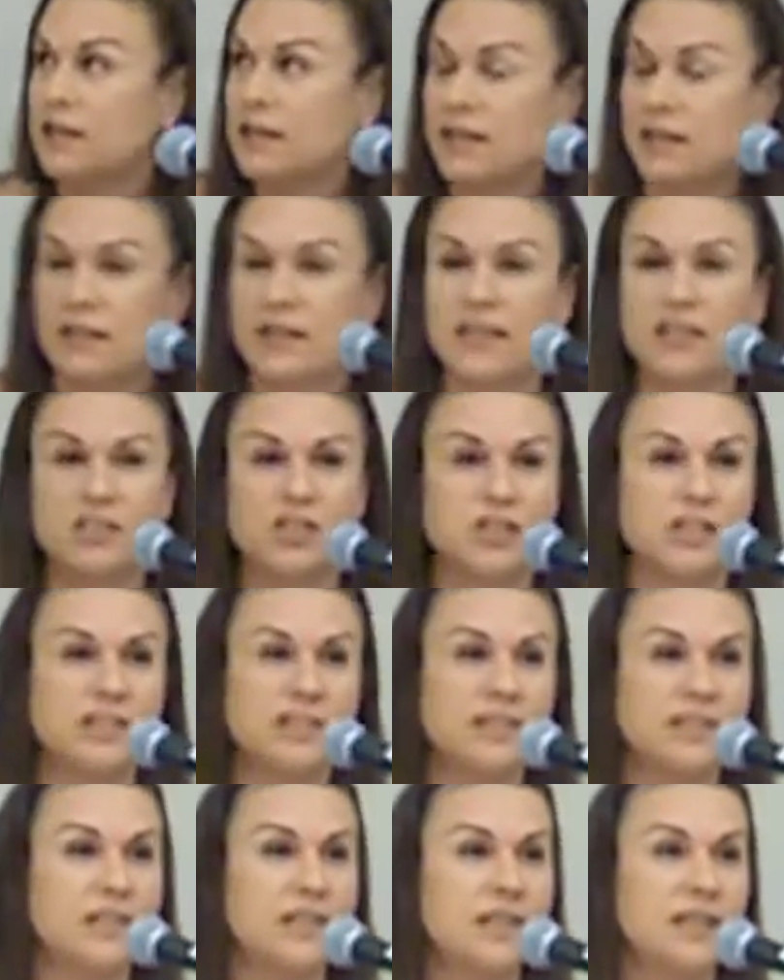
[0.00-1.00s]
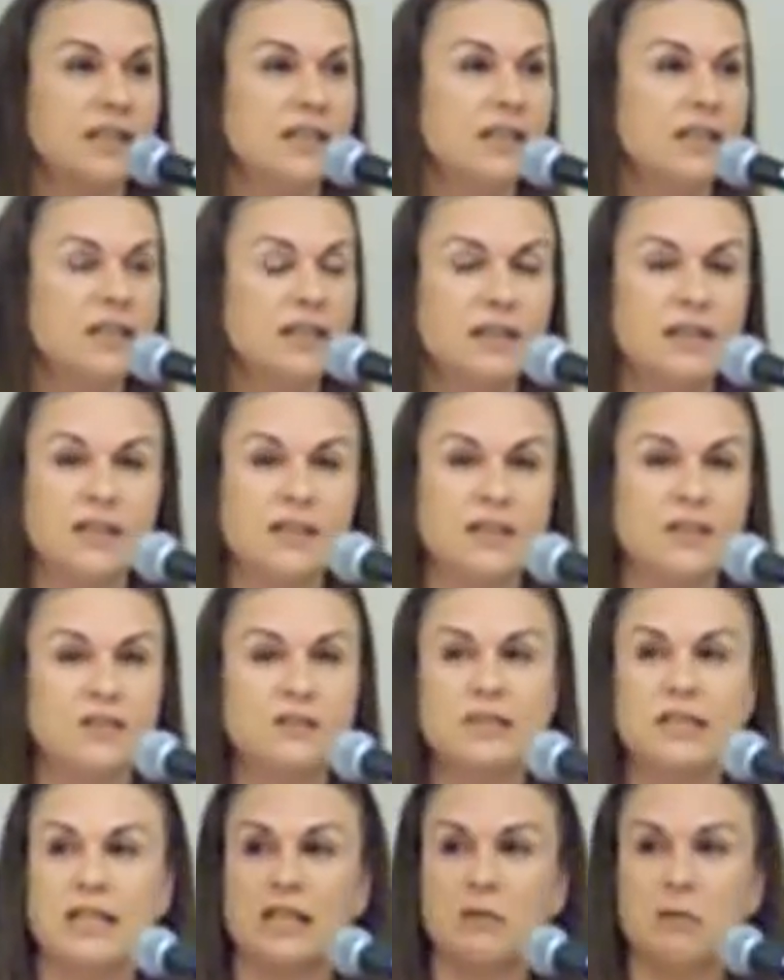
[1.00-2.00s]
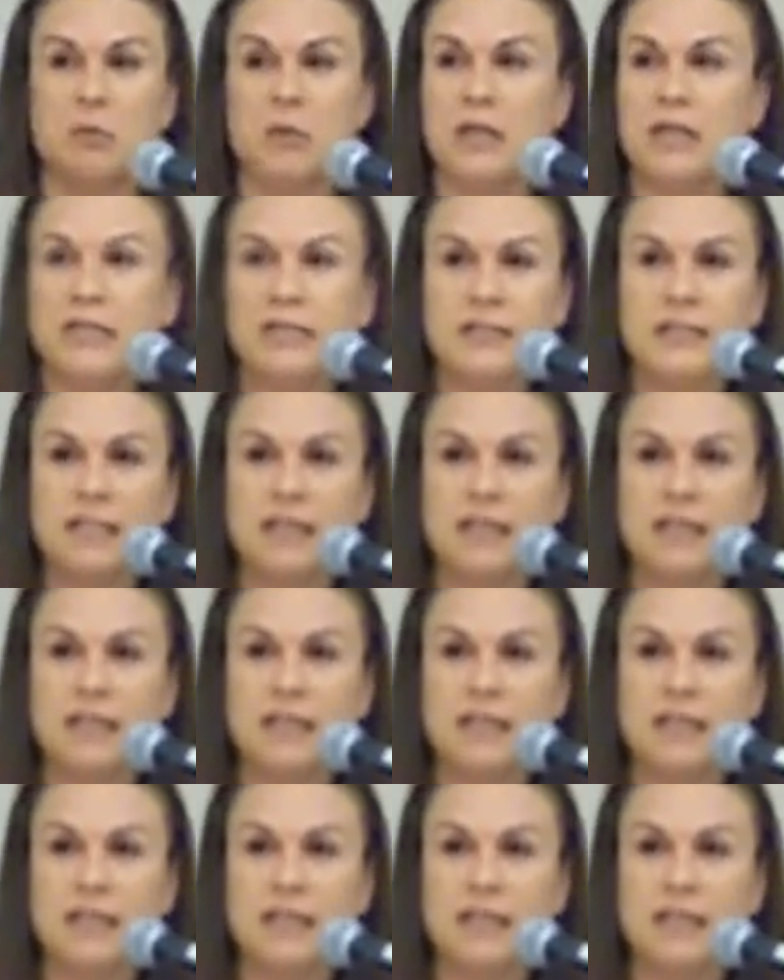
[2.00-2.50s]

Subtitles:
And like Jen said, there's not a blood